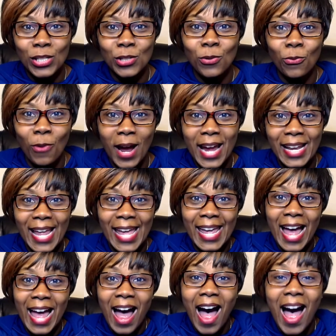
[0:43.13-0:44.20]
to write a
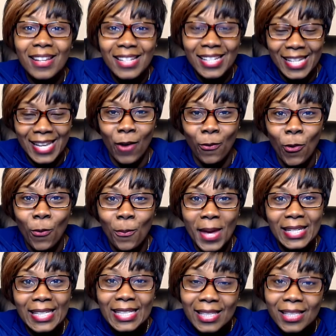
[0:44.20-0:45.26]
holiday
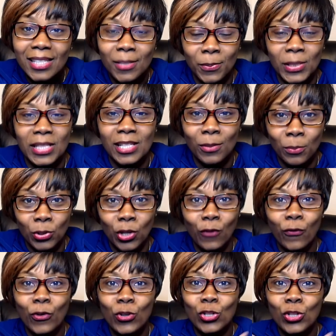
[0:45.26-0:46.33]
romantic suspense
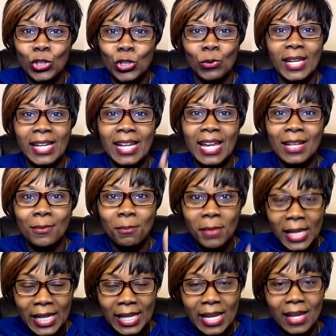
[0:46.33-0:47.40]
book for Julian and
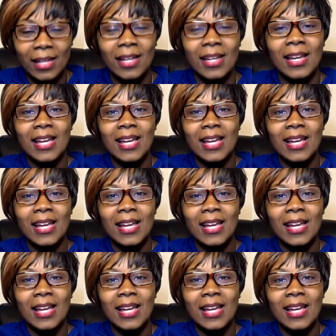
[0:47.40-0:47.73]
Mina.